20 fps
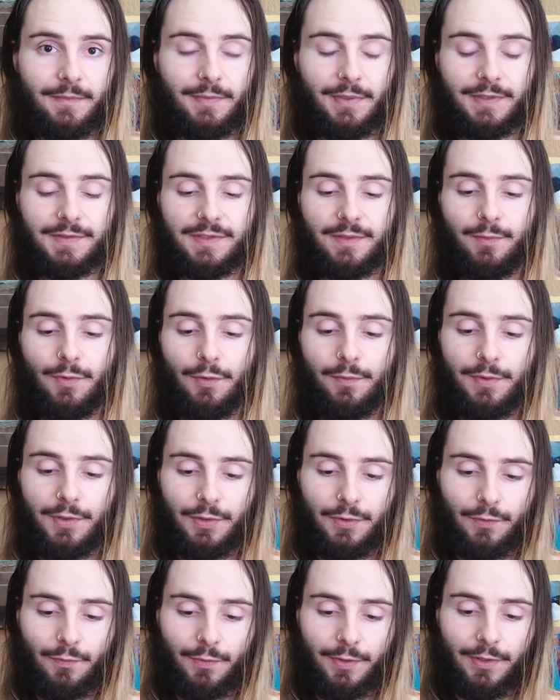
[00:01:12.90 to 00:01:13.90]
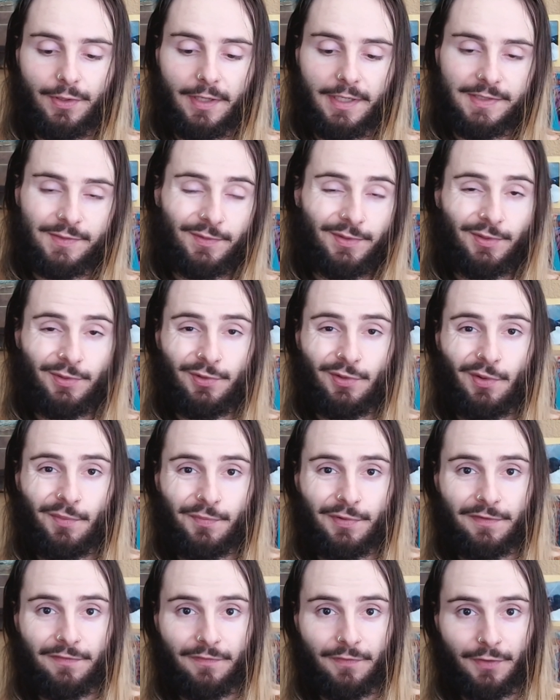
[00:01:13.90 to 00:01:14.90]
Because the moment you realize what you
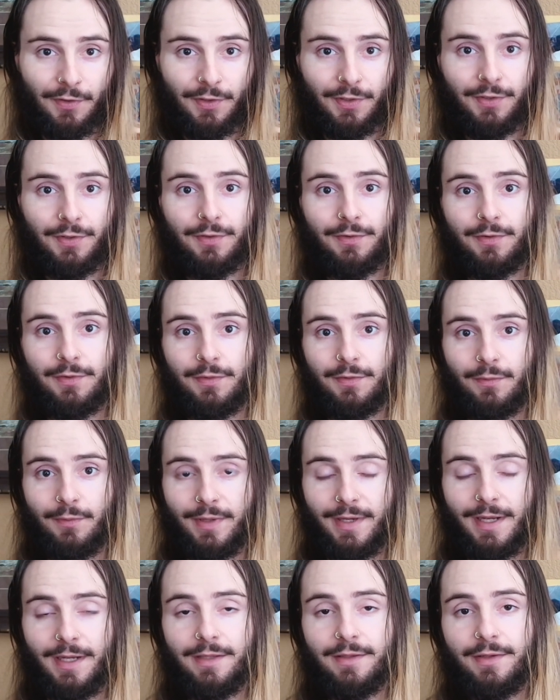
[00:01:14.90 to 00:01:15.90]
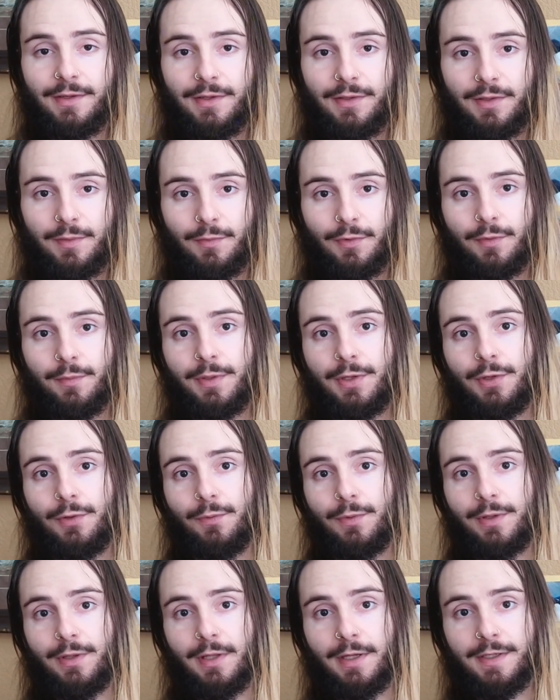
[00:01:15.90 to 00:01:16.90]
don't prefer in your reality, the moment you
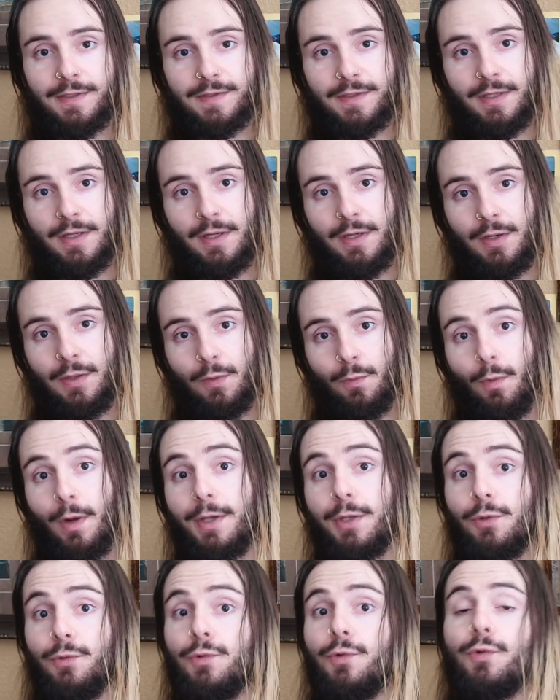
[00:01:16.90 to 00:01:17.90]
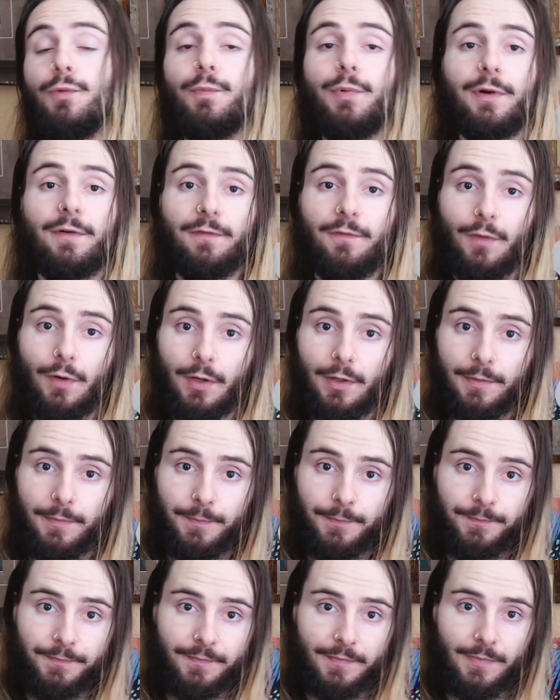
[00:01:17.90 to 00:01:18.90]
realize what you do prefer,
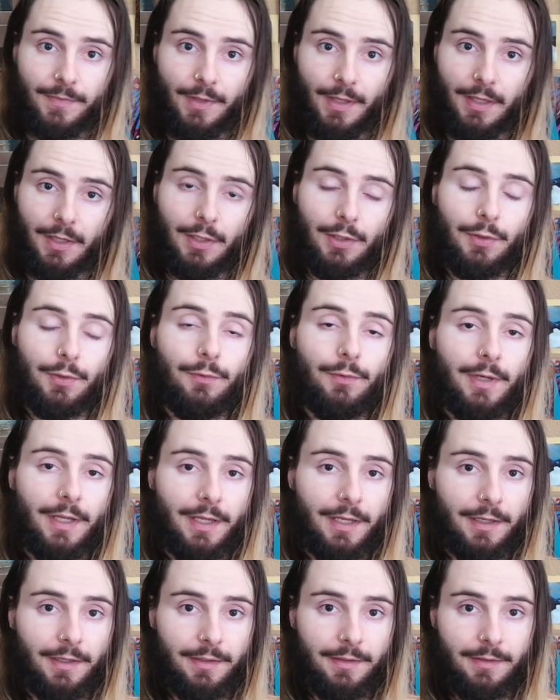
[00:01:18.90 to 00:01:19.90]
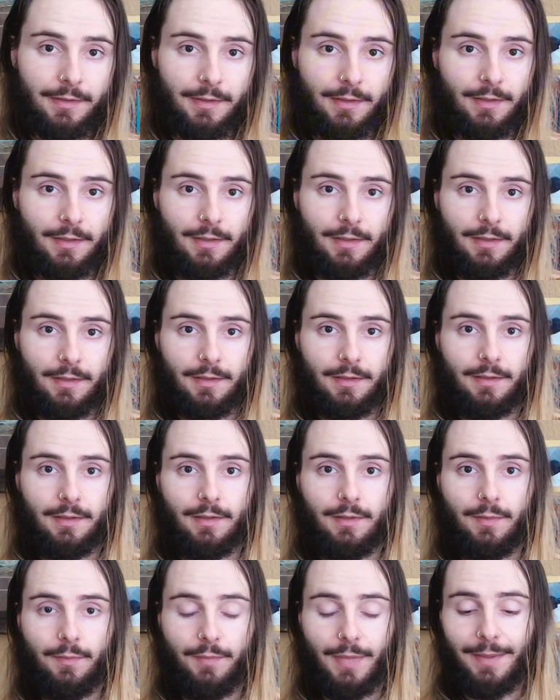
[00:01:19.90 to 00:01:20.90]
including
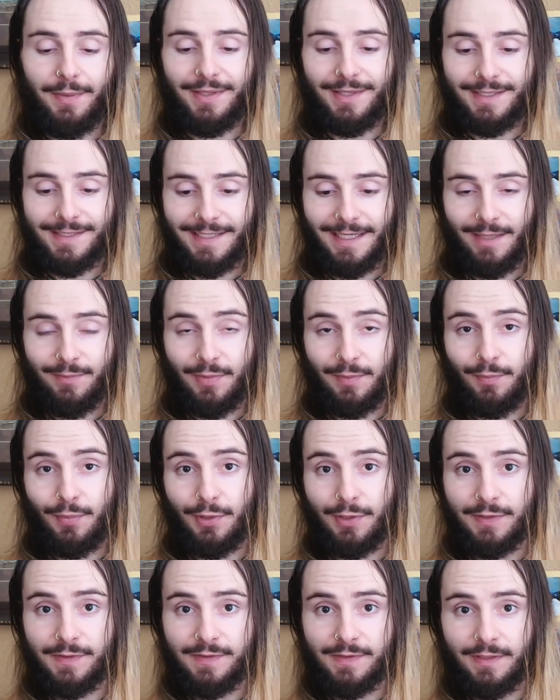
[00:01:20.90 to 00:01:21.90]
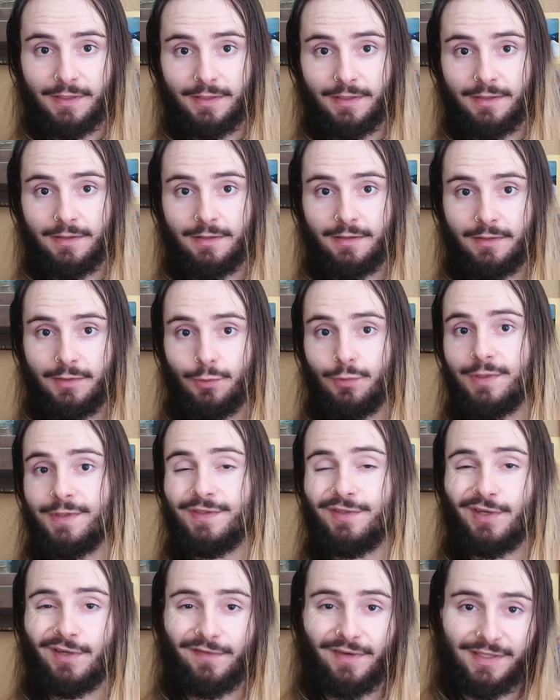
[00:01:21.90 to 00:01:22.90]
maybe the type of person you
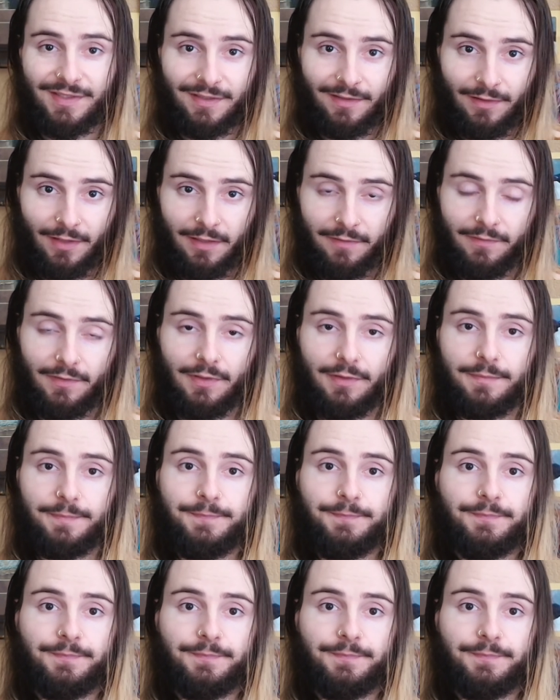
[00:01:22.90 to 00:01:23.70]
deserve as a lover.